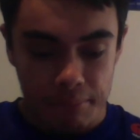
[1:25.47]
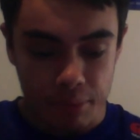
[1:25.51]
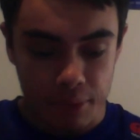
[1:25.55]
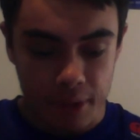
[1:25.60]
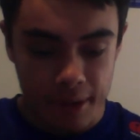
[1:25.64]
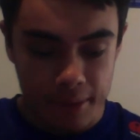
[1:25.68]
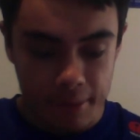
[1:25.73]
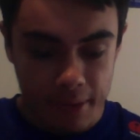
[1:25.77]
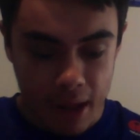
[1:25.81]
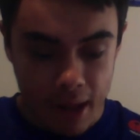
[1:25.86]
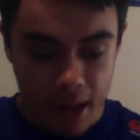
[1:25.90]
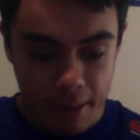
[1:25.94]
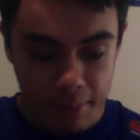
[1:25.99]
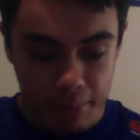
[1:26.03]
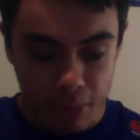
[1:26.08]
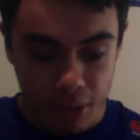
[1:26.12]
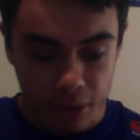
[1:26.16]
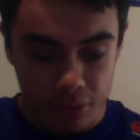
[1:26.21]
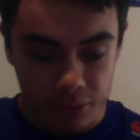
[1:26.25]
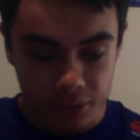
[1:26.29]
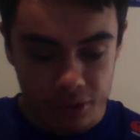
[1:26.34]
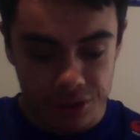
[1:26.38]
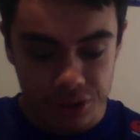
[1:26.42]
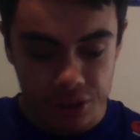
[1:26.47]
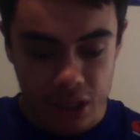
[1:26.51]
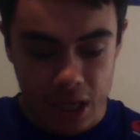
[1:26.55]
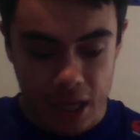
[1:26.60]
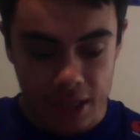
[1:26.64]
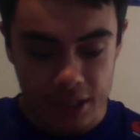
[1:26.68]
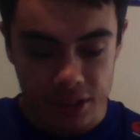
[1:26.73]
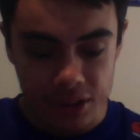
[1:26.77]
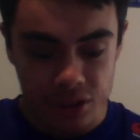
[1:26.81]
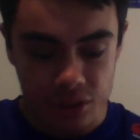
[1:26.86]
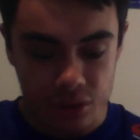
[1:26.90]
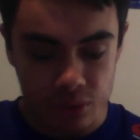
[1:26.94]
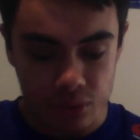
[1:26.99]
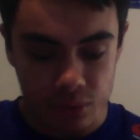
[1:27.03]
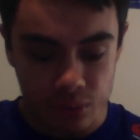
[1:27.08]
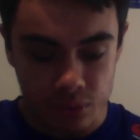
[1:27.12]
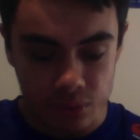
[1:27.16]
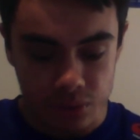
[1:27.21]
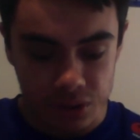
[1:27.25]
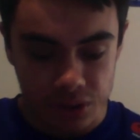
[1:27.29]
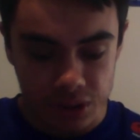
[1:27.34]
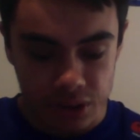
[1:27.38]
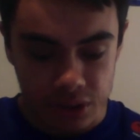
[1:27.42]
Brett uh, Morris uh,
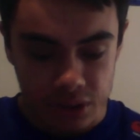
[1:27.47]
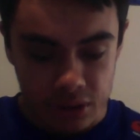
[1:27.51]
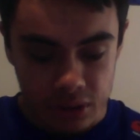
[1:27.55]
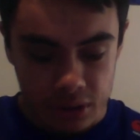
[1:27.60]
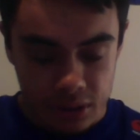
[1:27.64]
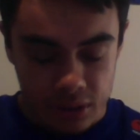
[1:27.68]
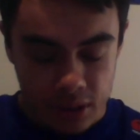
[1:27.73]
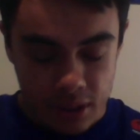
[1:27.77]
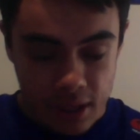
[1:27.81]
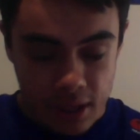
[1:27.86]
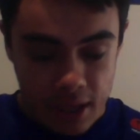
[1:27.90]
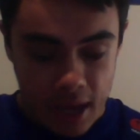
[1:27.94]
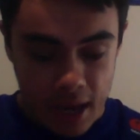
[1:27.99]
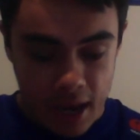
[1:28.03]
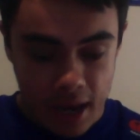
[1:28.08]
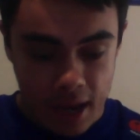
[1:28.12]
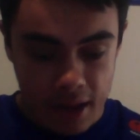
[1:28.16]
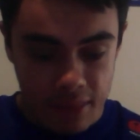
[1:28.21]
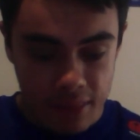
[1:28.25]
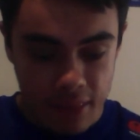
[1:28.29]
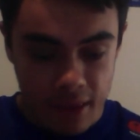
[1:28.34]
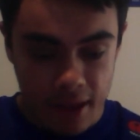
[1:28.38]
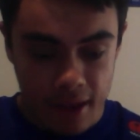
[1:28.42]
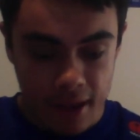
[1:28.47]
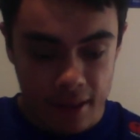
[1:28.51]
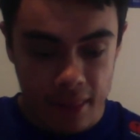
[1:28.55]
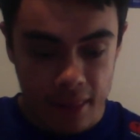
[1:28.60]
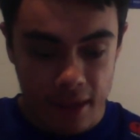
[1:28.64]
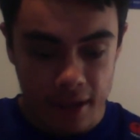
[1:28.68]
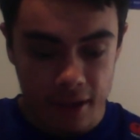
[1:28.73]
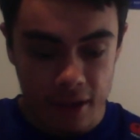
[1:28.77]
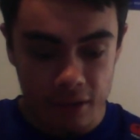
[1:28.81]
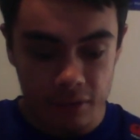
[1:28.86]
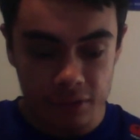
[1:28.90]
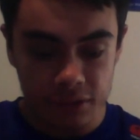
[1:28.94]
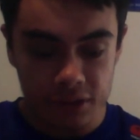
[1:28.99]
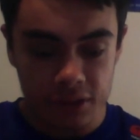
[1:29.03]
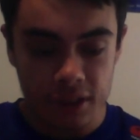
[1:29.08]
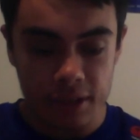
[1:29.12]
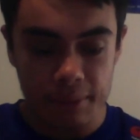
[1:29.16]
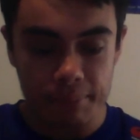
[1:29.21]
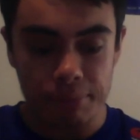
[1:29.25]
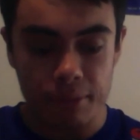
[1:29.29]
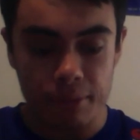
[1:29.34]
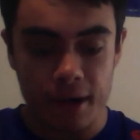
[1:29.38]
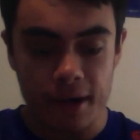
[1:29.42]
scores. And they, they go into
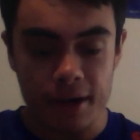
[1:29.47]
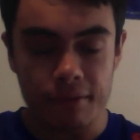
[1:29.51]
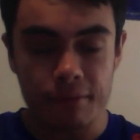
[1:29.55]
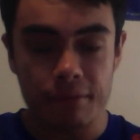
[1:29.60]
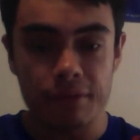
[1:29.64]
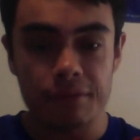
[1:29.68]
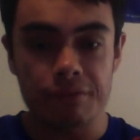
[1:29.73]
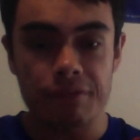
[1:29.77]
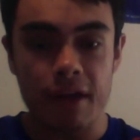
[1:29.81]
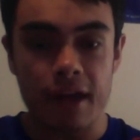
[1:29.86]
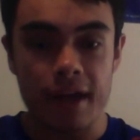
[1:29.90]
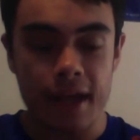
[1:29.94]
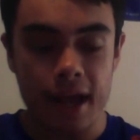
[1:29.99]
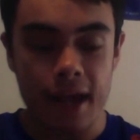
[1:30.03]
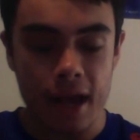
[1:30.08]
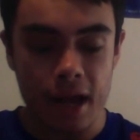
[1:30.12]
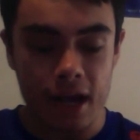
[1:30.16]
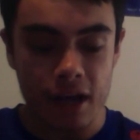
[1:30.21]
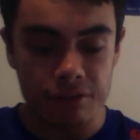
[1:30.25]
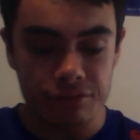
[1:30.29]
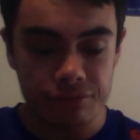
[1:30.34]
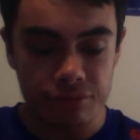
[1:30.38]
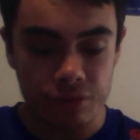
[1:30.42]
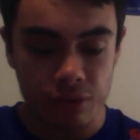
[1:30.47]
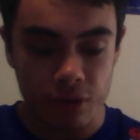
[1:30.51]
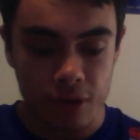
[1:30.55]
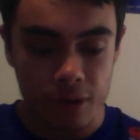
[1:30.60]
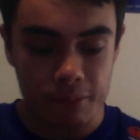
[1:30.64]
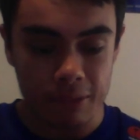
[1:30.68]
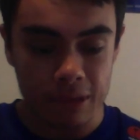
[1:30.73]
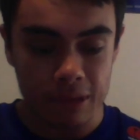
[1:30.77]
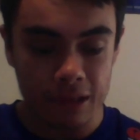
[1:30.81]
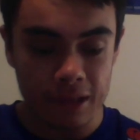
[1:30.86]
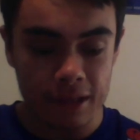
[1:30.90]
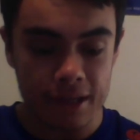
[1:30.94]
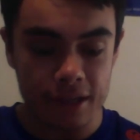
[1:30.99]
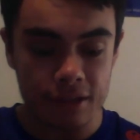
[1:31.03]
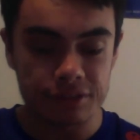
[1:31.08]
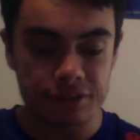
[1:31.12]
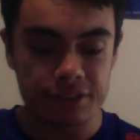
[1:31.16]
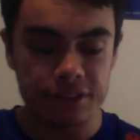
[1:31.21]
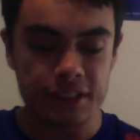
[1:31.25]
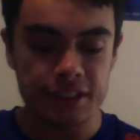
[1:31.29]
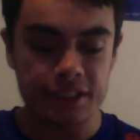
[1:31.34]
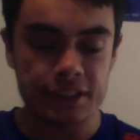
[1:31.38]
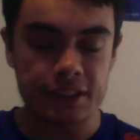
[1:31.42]
the break with a halftime lead
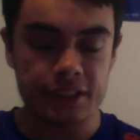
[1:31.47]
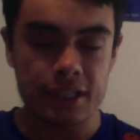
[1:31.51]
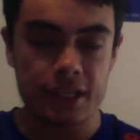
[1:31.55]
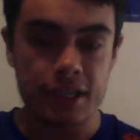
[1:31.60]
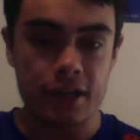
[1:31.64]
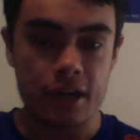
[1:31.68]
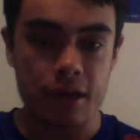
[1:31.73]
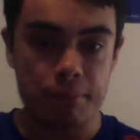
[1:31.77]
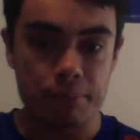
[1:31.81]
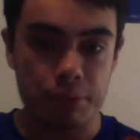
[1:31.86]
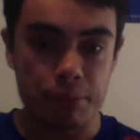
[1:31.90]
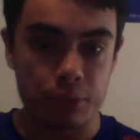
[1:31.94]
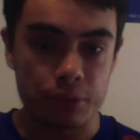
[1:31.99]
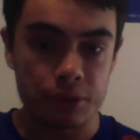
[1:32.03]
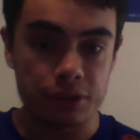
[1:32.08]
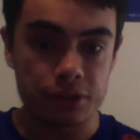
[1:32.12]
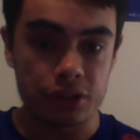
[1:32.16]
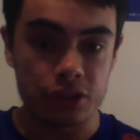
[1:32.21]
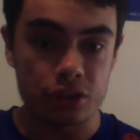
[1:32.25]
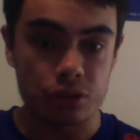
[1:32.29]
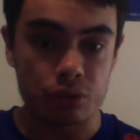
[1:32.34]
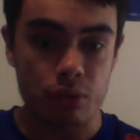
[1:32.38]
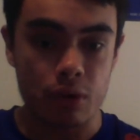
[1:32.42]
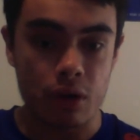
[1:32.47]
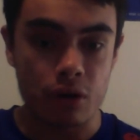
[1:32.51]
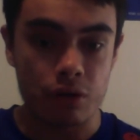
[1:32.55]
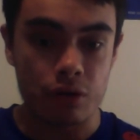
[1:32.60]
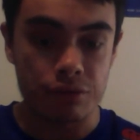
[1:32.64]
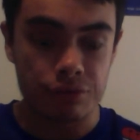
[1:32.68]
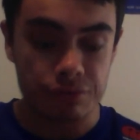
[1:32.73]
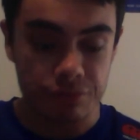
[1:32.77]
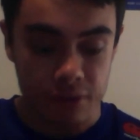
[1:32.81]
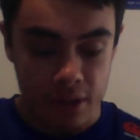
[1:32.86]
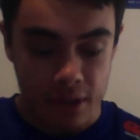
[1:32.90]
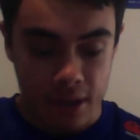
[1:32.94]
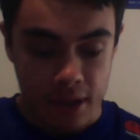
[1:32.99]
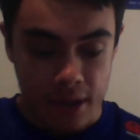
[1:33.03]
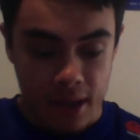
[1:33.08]
of sixteen points to twelve.